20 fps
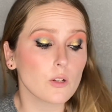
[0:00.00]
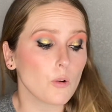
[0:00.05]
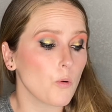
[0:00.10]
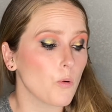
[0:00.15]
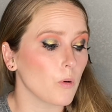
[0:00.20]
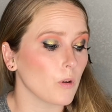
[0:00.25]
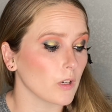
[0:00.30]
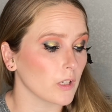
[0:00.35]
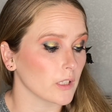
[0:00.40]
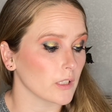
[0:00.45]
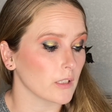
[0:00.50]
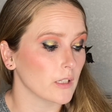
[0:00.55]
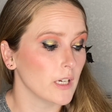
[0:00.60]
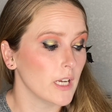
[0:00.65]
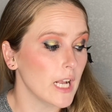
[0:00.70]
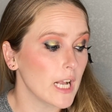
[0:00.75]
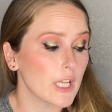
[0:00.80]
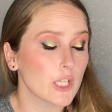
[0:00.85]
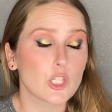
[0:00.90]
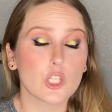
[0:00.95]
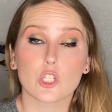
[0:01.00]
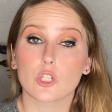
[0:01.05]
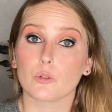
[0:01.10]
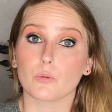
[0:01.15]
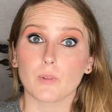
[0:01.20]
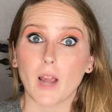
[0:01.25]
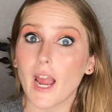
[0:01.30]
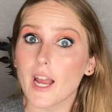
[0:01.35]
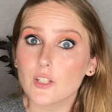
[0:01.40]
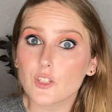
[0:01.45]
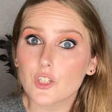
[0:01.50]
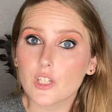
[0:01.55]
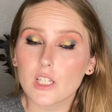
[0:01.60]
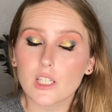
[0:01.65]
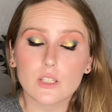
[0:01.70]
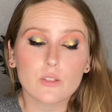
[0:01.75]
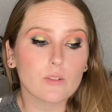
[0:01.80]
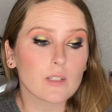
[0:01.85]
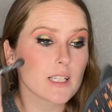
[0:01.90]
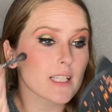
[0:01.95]
or scratching
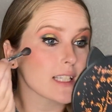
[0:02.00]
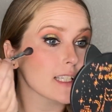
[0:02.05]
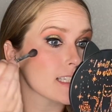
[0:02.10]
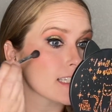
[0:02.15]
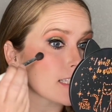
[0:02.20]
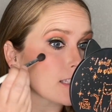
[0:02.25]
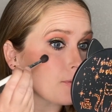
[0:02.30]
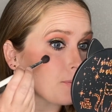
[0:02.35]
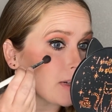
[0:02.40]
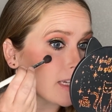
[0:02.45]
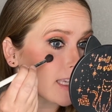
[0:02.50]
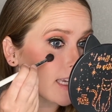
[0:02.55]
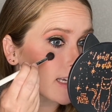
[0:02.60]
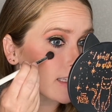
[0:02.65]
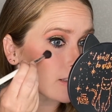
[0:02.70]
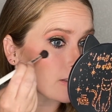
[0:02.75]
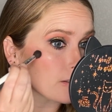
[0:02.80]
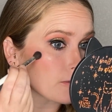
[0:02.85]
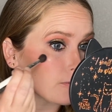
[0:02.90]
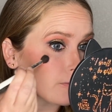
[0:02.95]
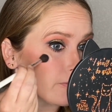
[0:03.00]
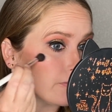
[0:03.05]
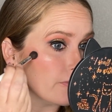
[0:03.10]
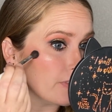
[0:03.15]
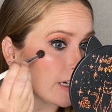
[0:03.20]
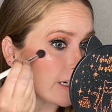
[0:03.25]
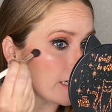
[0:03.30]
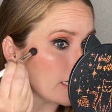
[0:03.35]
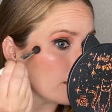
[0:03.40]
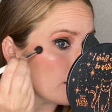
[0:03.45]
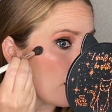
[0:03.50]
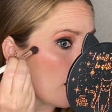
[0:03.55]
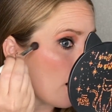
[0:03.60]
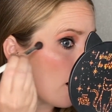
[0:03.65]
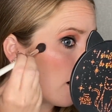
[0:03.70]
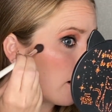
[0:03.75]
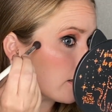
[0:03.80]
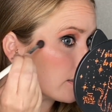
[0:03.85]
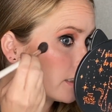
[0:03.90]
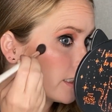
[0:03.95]
noises, my cats are very
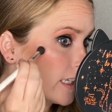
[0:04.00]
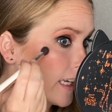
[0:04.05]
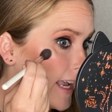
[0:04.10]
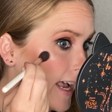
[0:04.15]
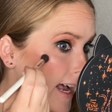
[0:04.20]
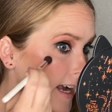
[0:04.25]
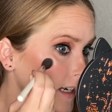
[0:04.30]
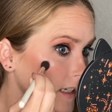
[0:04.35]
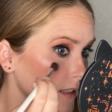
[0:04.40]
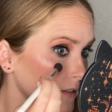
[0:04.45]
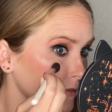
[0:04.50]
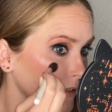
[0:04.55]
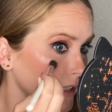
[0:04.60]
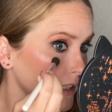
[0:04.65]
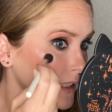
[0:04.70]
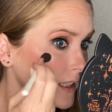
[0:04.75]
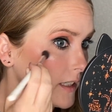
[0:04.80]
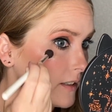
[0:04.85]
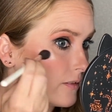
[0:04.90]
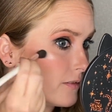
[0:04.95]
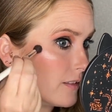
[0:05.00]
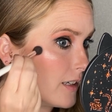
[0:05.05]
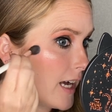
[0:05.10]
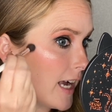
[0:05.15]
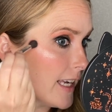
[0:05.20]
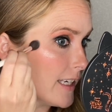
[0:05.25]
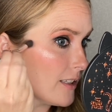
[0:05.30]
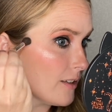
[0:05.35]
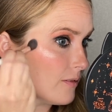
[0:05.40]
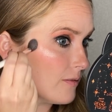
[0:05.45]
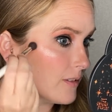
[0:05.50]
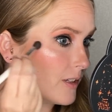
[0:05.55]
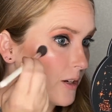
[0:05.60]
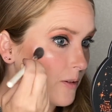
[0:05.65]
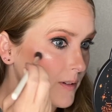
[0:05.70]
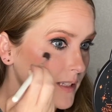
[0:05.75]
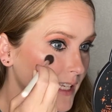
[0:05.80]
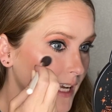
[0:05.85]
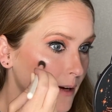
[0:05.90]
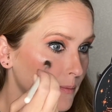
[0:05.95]
oddly active right now. I don't know
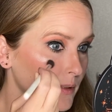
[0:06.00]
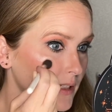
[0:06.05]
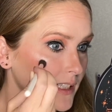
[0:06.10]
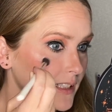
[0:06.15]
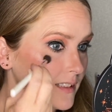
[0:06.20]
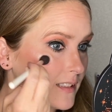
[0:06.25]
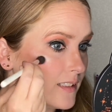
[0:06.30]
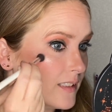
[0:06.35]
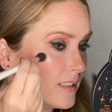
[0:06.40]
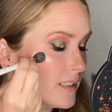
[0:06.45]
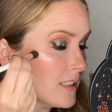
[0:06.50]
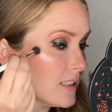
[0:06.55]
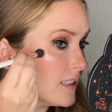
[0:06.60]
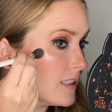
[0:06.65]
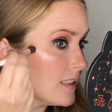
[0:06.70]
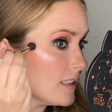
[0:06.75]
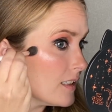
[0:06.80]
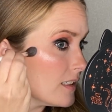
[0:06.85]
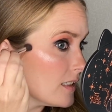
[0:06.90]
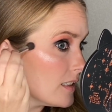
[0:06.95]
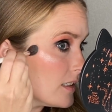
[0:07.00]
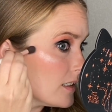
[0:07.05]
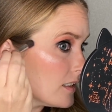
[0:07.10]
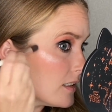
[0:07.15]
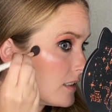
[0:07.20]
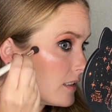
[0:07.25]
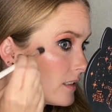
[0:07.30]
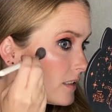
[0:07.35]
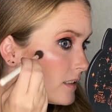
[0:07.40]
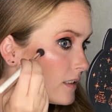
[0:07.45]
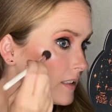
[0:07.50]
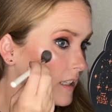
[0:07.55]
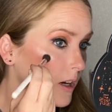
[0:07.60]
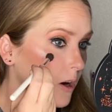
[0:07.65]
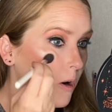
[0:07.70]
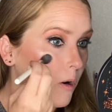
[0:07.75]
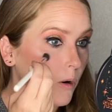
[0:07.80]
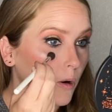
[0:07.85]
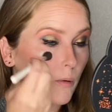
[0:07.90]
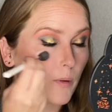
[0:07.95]
what's happening. They
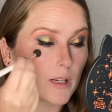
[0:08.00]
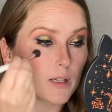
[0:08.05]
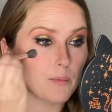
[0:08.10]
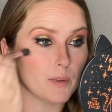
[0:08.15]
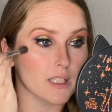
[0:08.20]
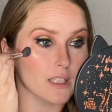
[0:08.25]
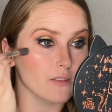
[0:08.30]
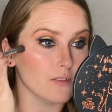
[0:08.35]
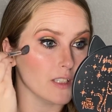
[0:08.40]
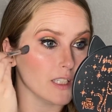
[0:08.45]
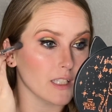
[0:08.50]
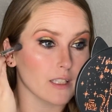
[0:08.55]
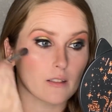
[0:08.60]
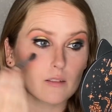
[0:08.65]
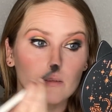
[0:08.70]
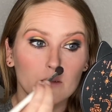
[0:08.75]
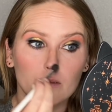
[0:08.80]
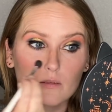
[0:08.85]
all want to be in the video.